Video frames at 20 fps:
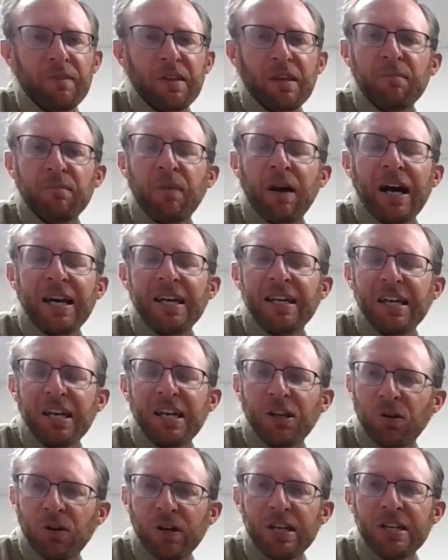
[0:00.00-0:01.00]
by
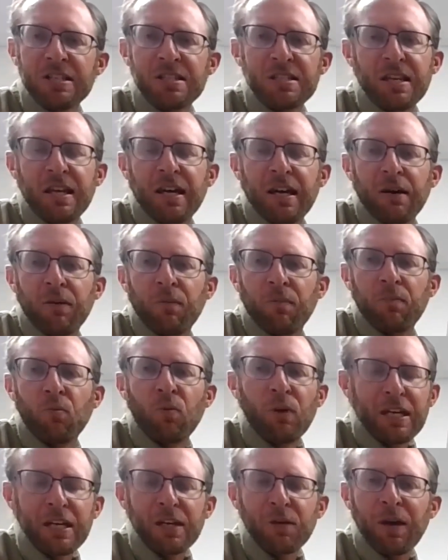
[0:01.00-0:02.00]
increased
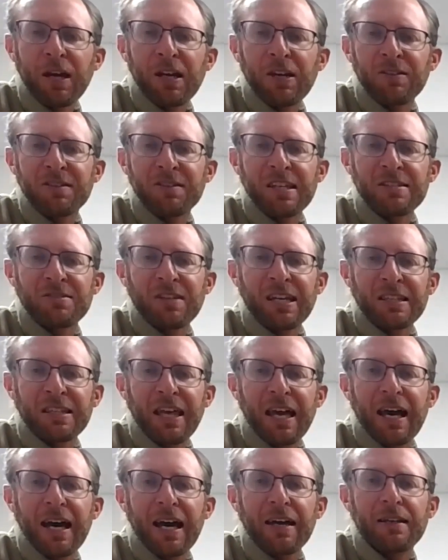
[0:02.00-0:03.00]
weaning weight or things like
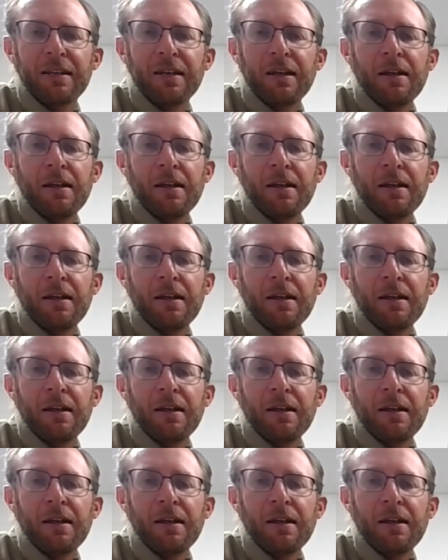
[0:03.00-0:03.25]
that.